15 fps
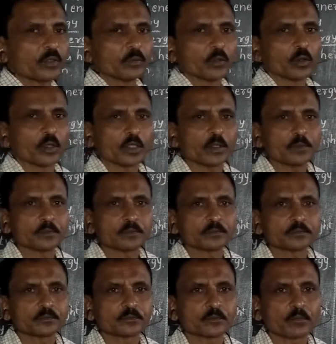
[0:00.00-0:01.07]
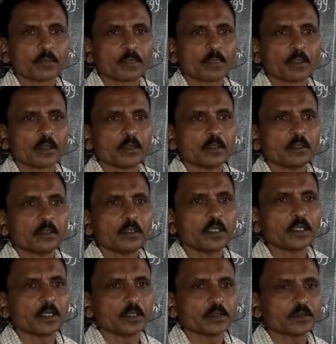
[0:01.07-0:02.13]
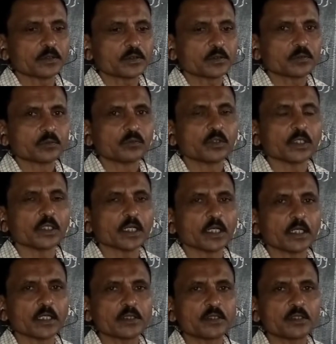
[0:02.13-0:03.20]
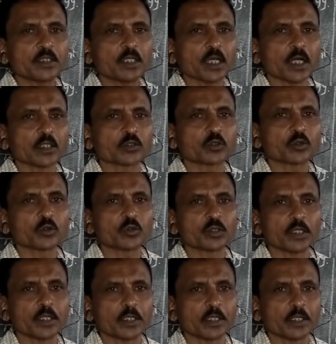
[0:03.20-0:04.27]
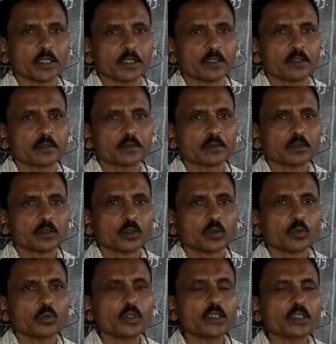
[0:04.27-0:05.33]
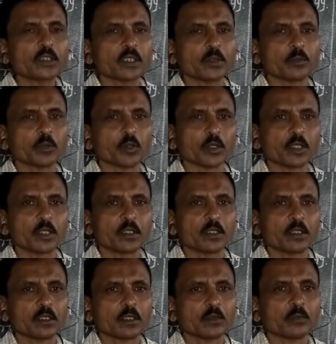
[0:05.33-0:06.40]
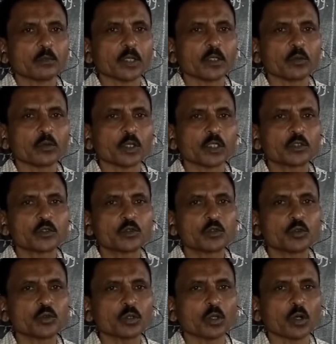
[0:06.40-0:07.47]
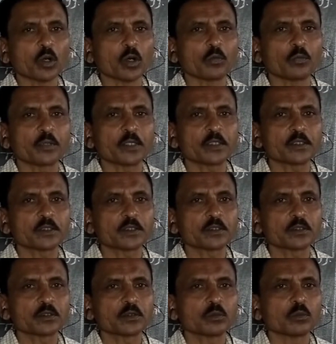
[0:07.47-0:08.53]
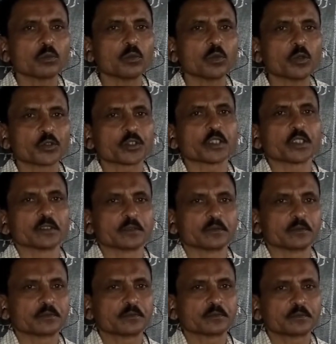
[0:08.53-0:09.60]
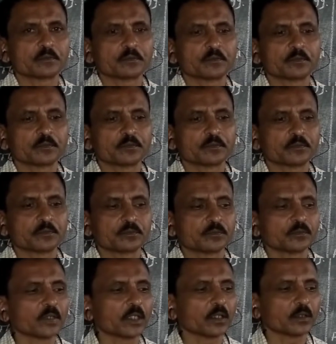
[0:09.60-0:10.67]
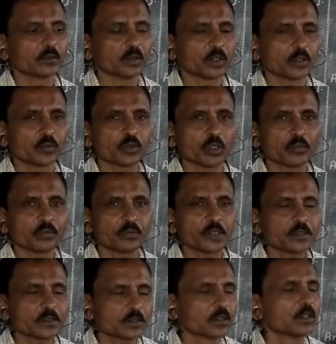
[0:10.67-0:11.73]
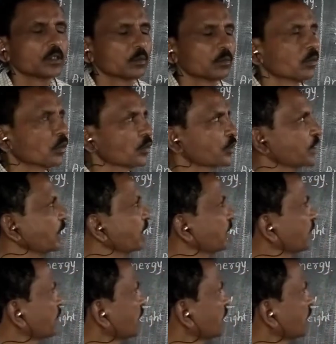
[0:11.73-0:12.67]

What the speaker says: a body, it is the energy associated with a body by virtue of its motion. By virtue of its motion